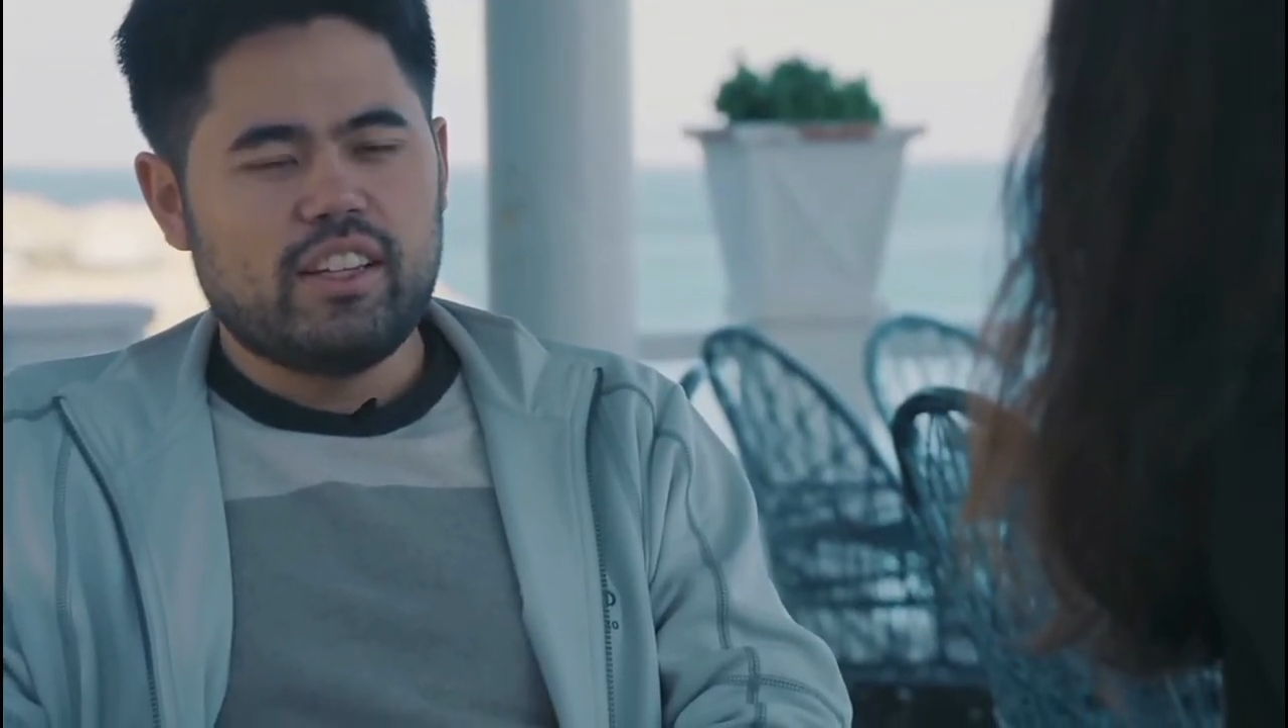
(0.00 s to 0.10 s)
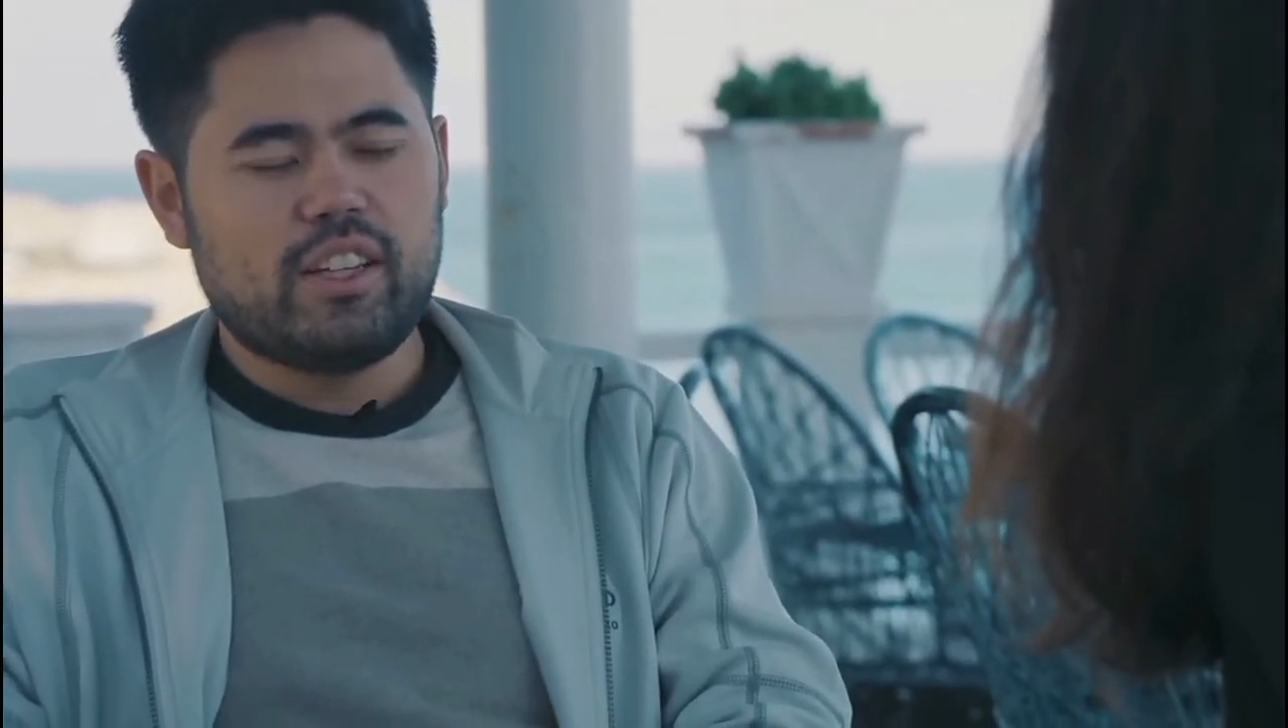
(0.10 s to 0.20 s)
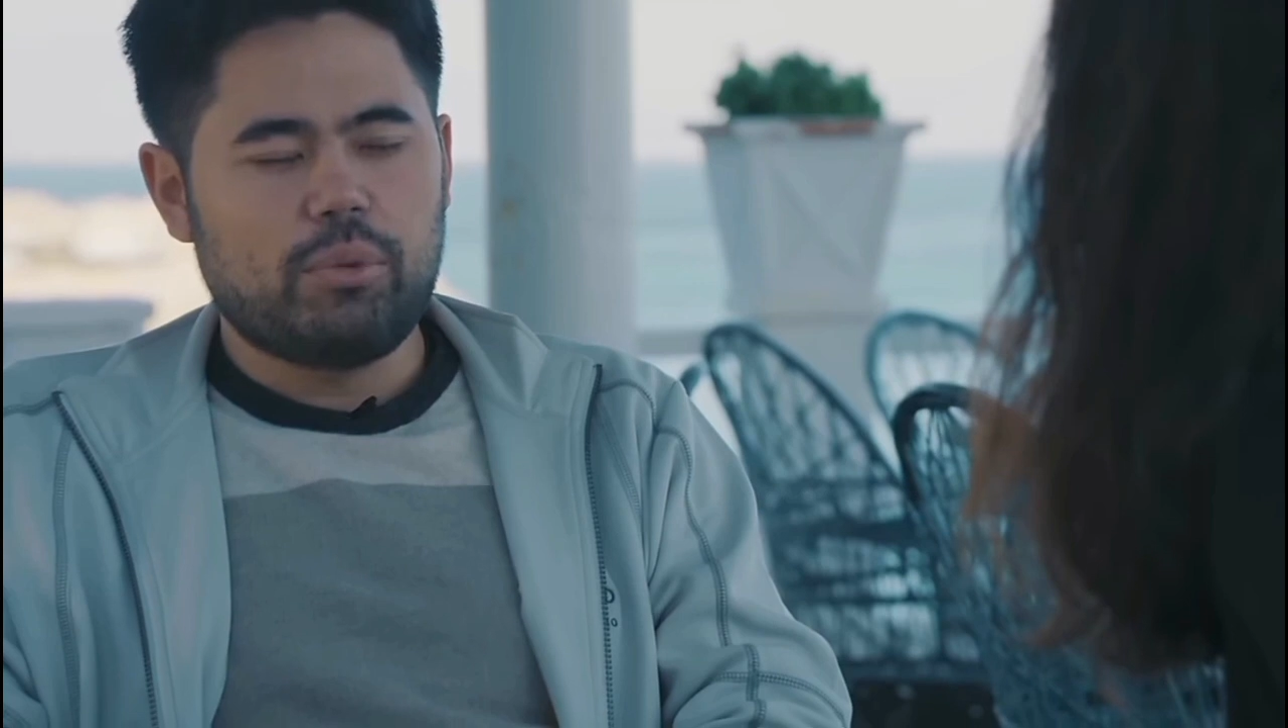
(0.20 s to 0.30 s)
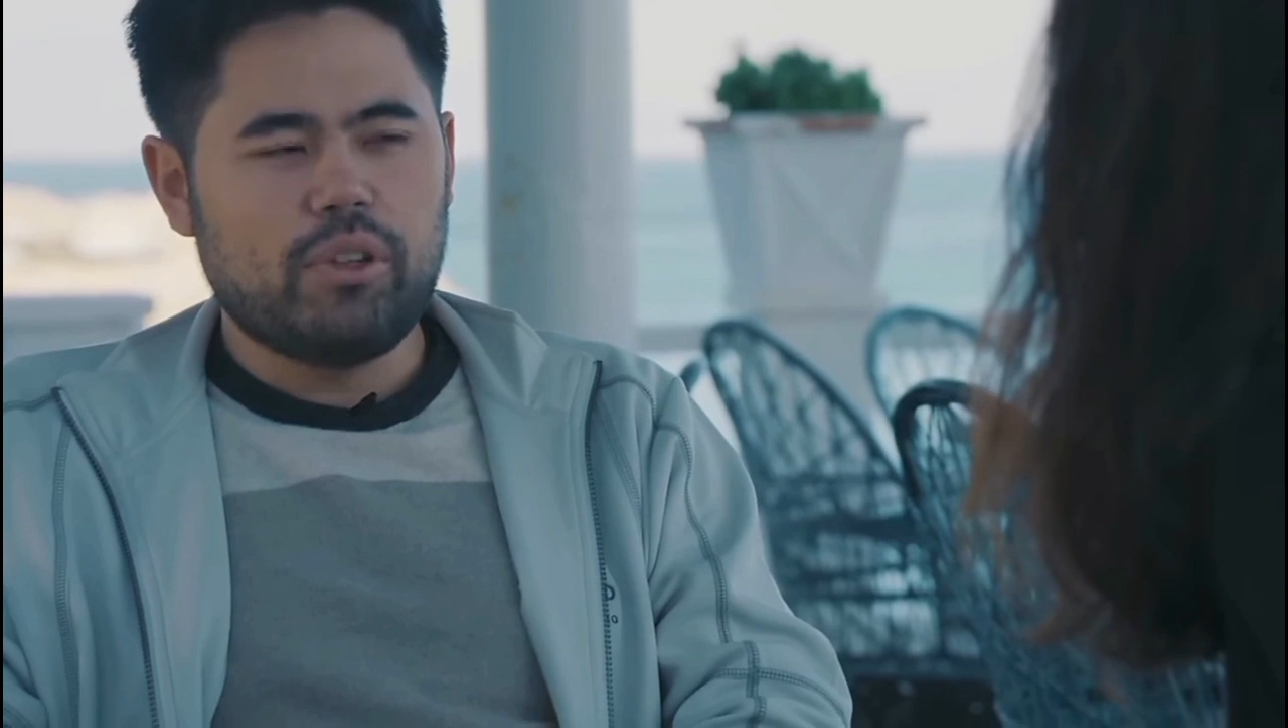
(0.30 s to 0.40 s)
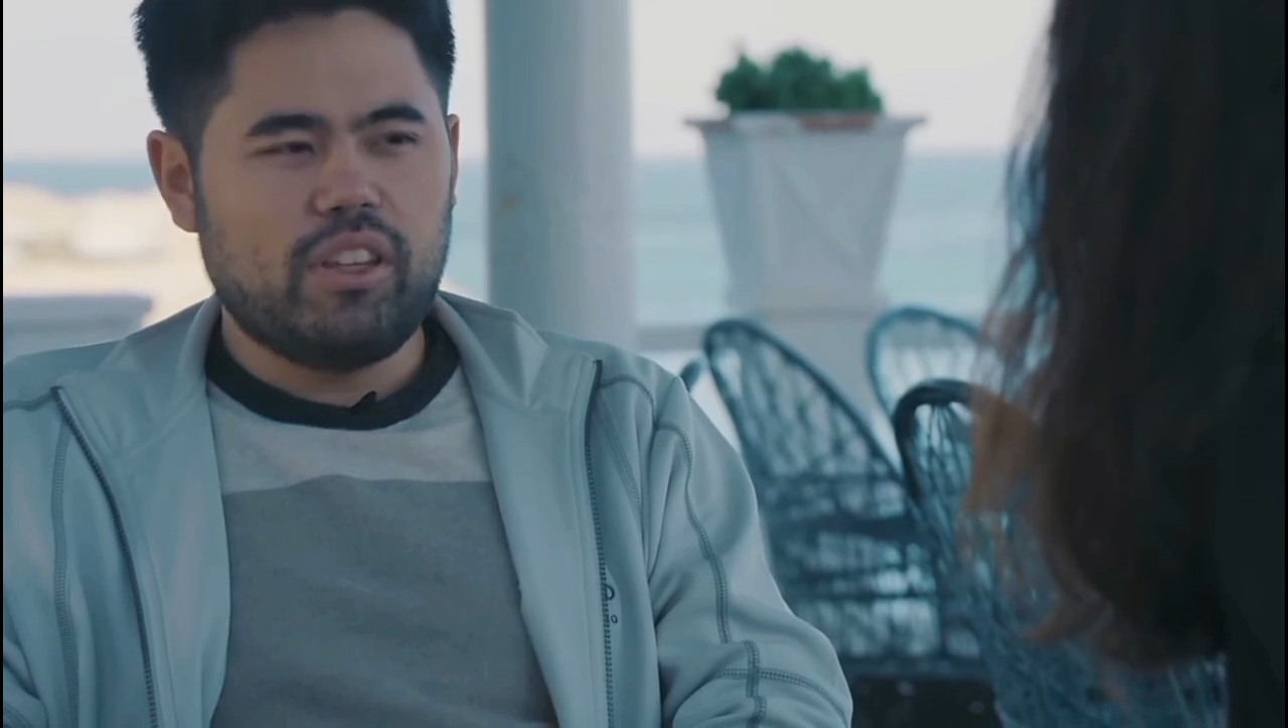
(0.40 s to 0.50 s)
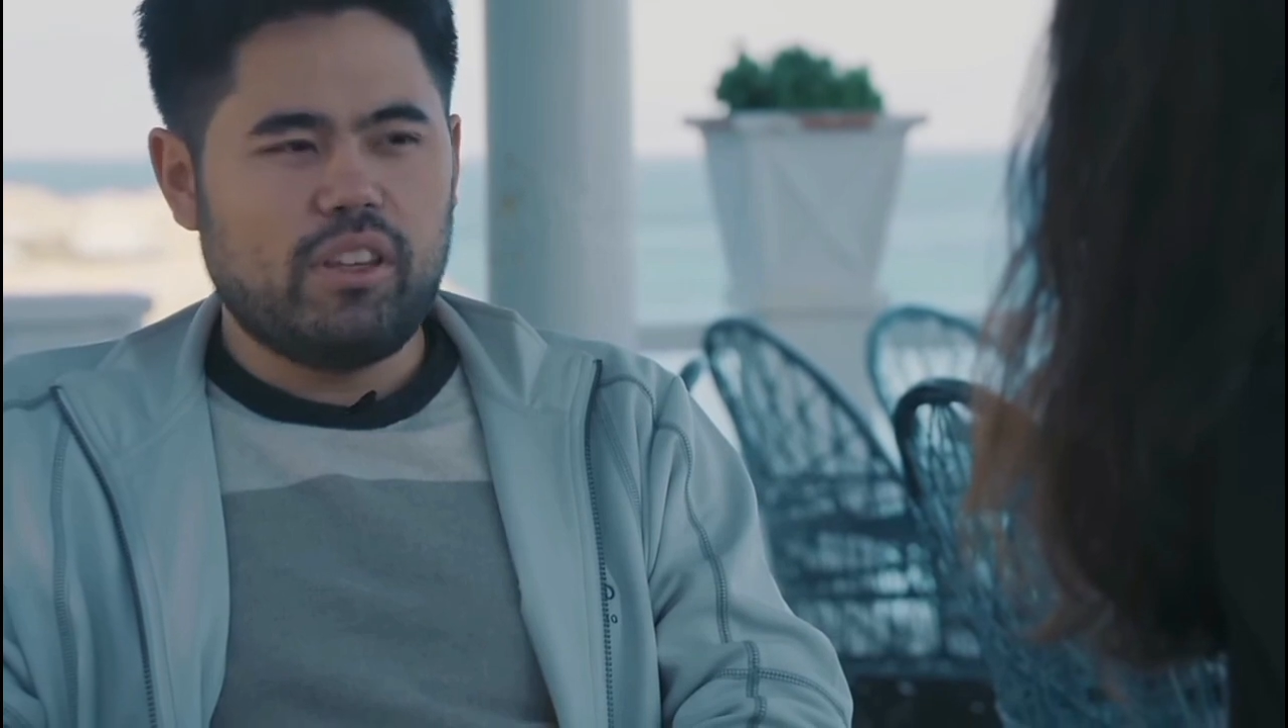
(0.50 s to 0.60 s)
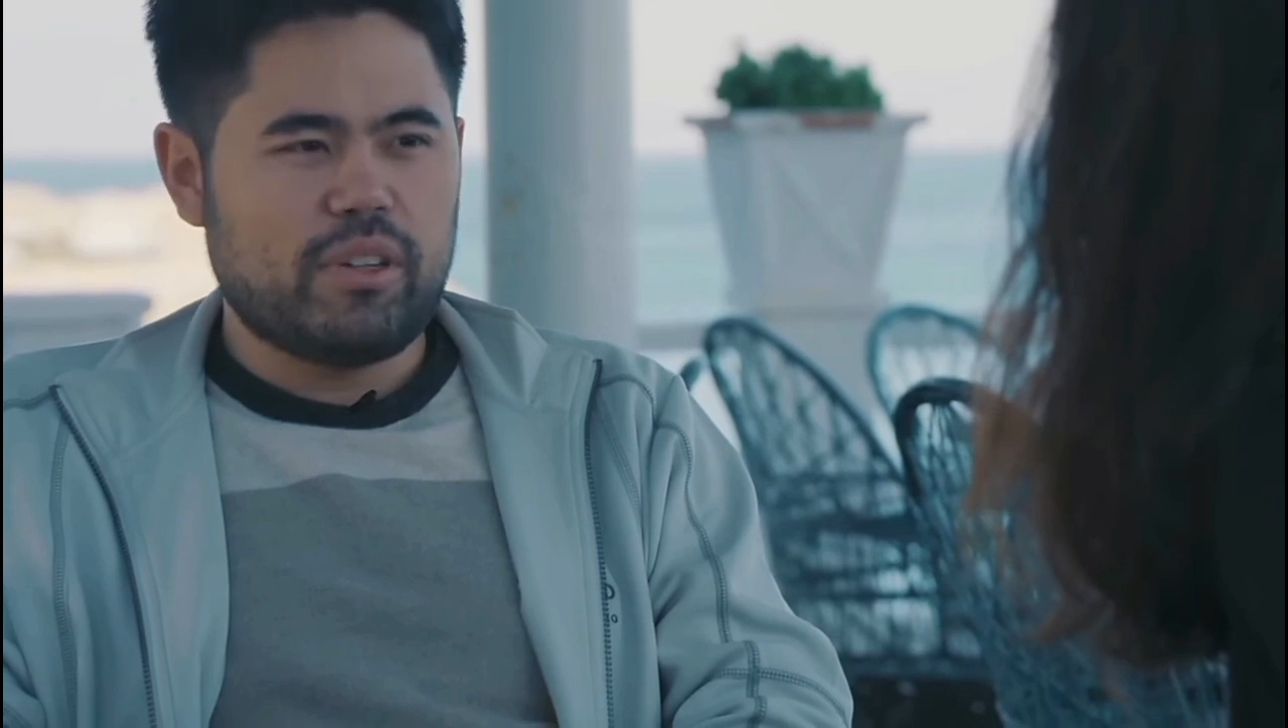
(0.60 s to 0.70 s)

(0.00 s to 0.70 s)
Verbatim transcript: completely